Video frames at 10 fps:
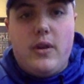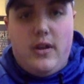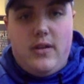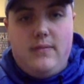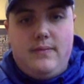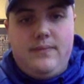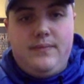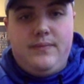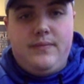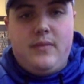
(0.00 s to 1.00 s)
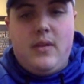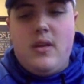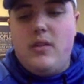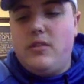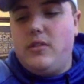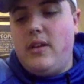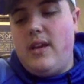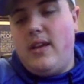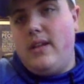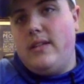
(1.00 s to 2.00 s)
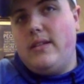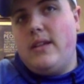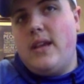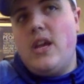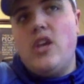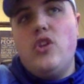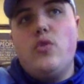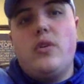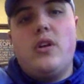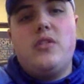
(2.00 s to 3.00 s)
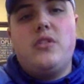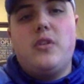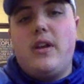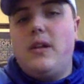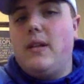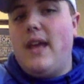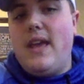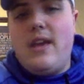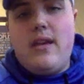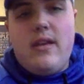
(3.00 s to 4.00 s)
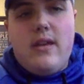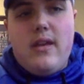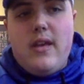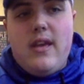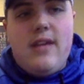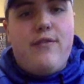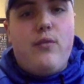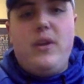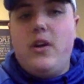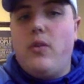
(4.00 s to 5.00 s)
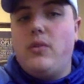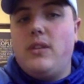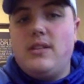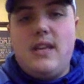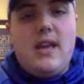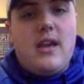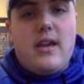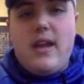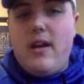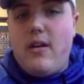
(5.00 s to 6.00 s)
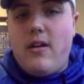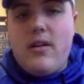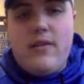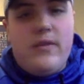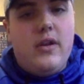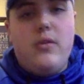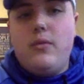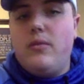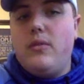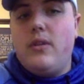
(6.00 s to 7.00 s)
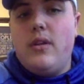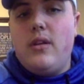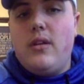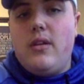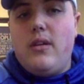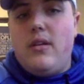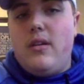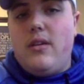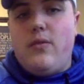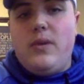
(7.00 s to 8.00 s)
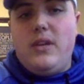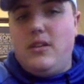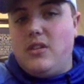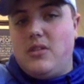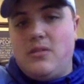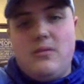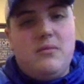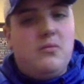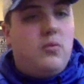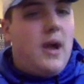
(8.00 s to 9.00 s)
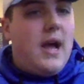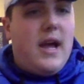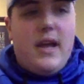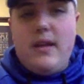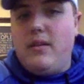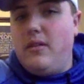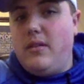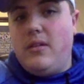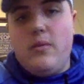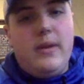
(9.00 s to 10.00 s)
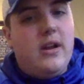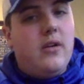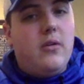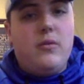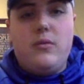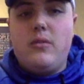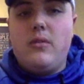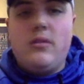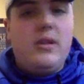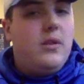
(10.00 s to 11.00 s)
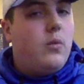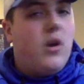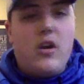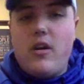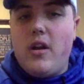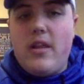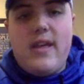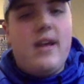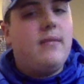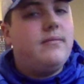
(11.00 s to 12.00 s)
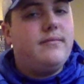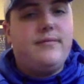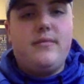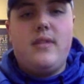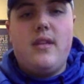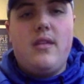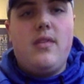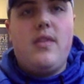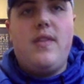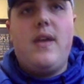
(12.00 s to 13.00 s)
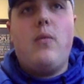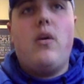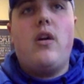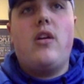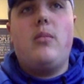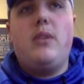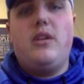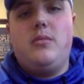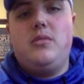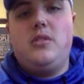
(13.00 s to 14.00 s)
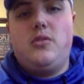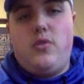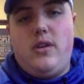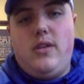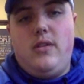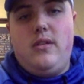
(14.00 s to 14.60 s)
to hunt. And you can also look at a lake. If we don't take care, if we just ride, we don't clean the water, none of that, and that water becomes destroyed.